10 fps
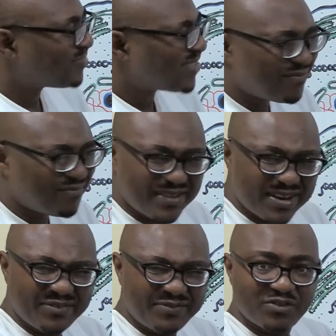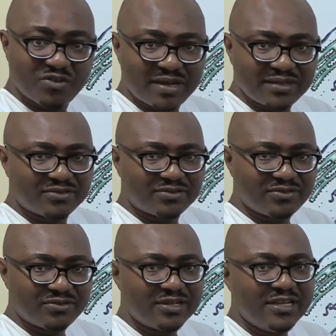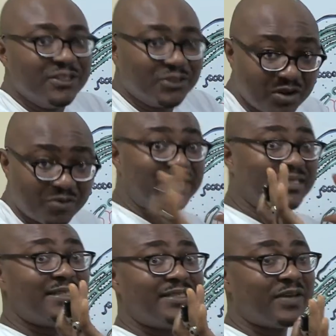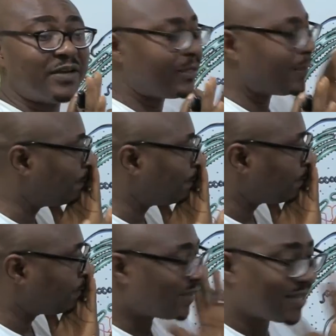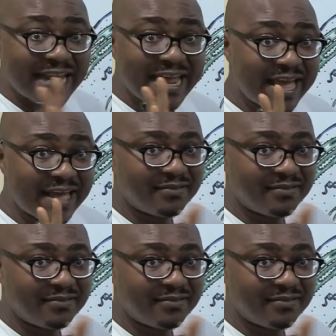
they have very few mitochondria. So the reason is very clear.